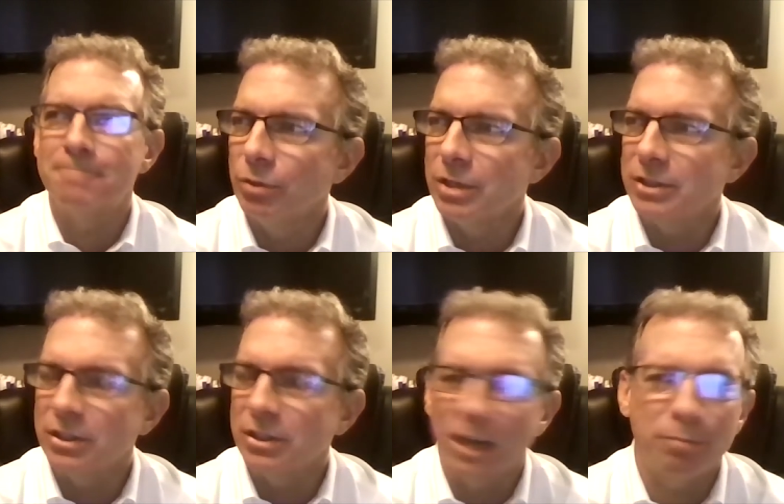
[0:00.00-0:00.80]
It's
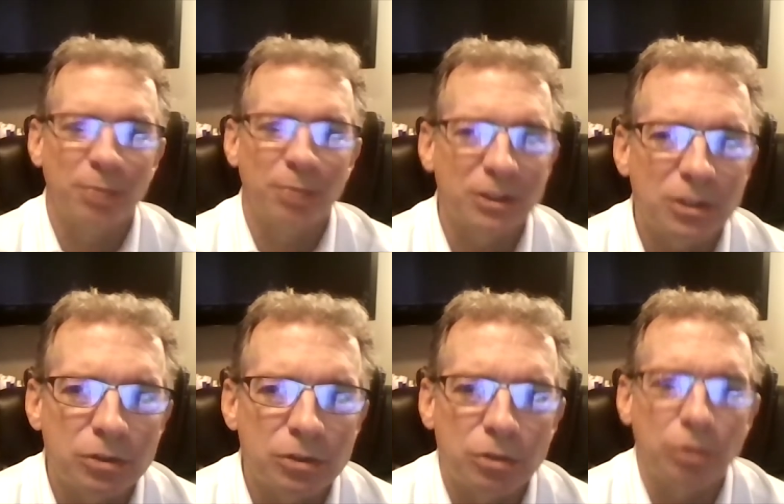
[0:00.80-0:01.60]
a tough
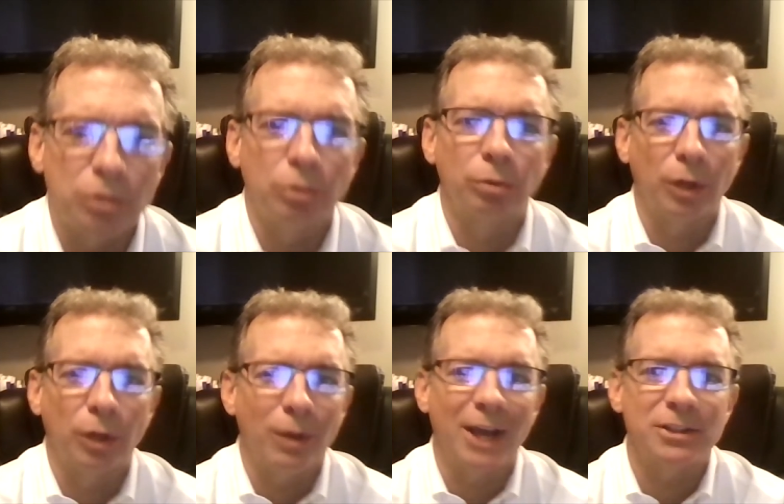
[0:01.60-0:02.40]
business to
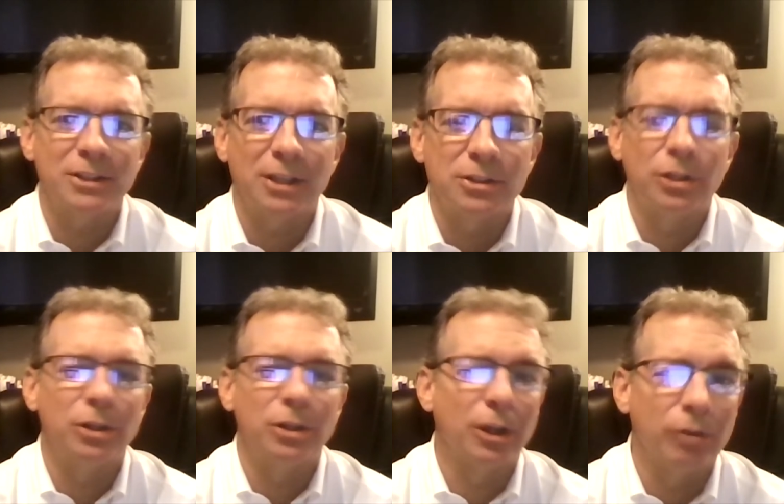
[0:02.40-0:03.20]
grow assets until
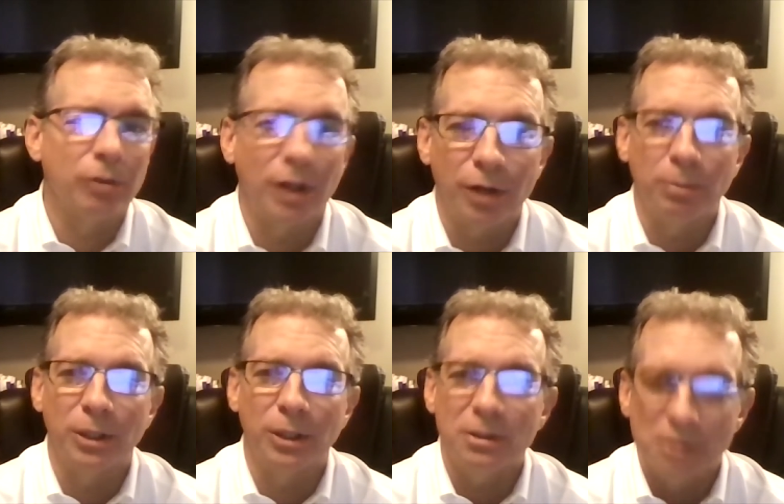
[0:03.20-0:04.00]
you get over 100
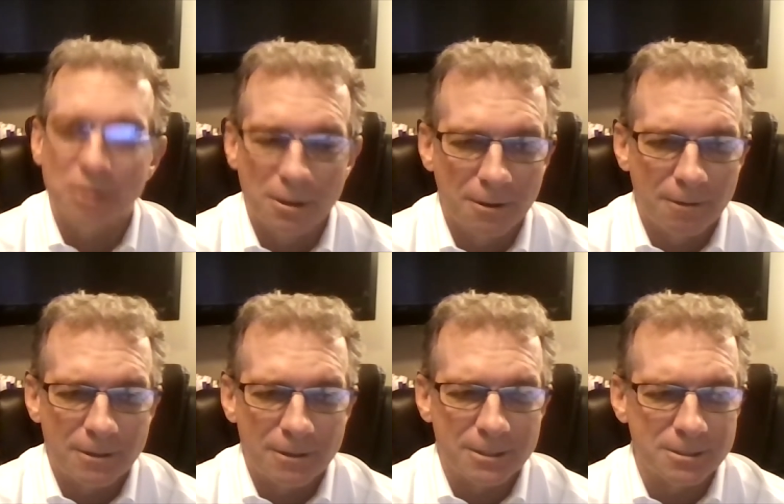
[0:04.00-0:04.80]
million.
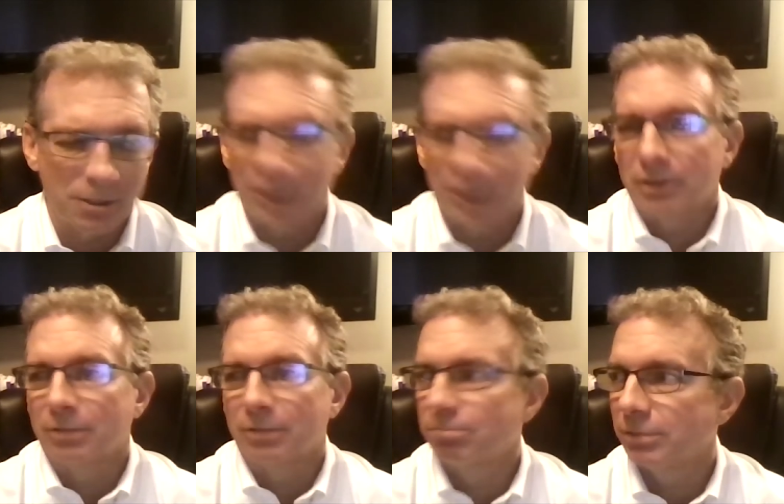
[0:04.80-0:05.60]
And, you know, I took
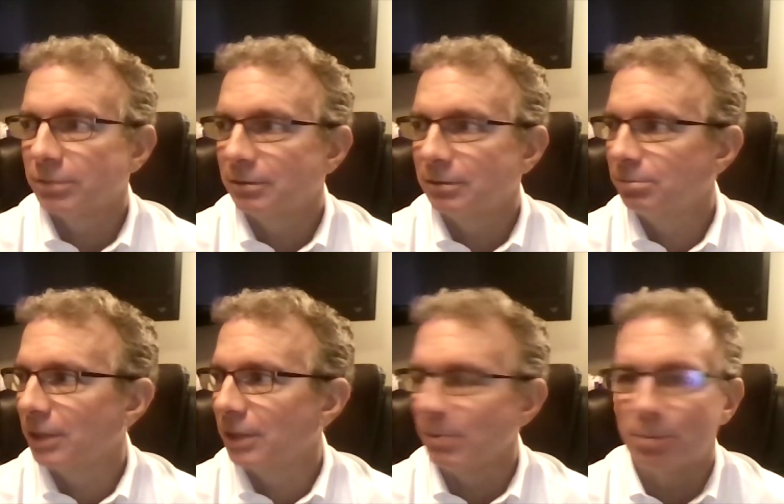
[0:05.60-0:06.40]
a
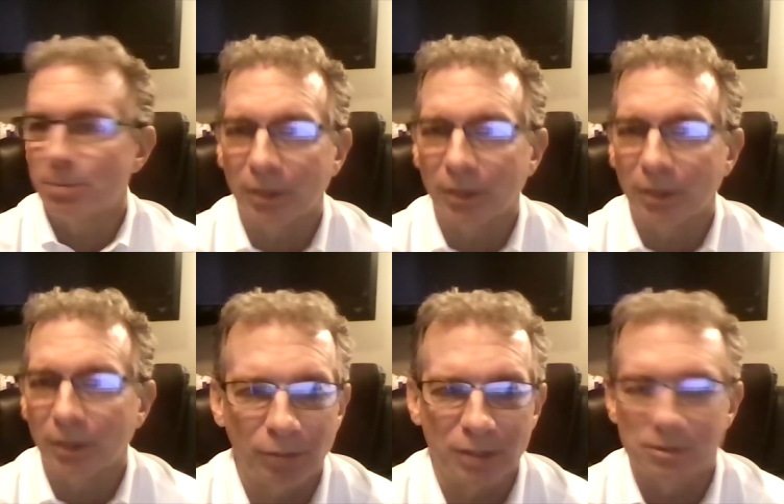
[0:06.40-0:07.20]
company public. I
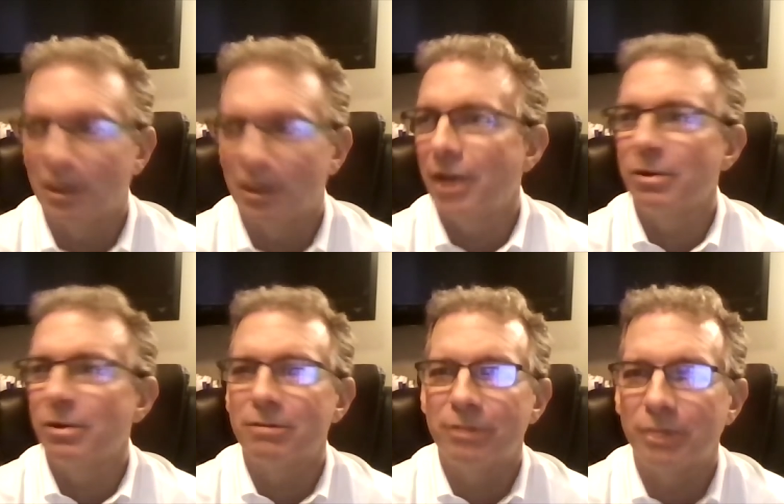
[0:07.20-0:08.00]
raised
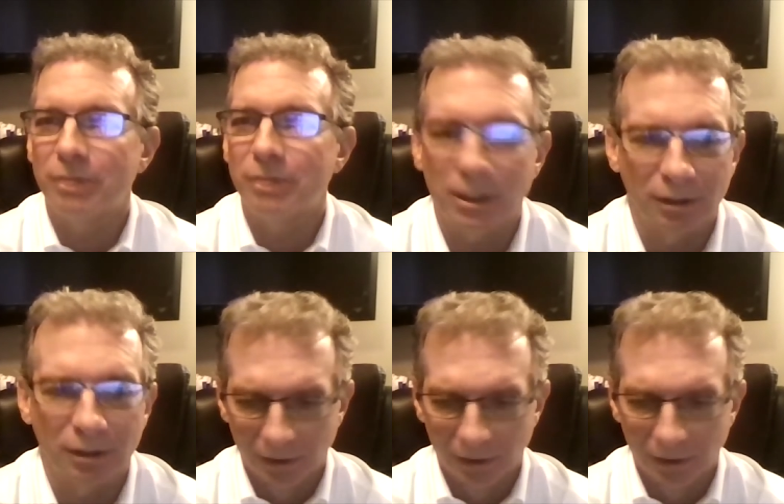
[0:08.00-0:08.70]
150 million